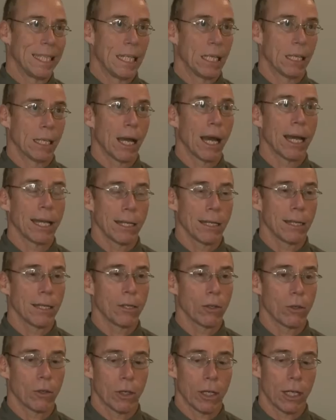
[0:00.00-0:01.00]

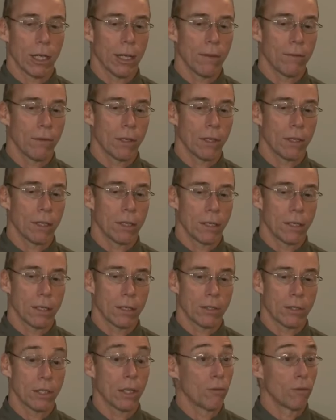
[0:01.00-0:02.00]
enlightened or
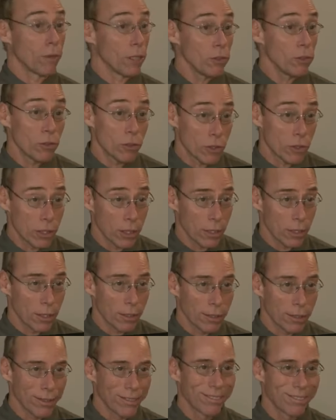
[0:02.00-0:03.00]
even self-interested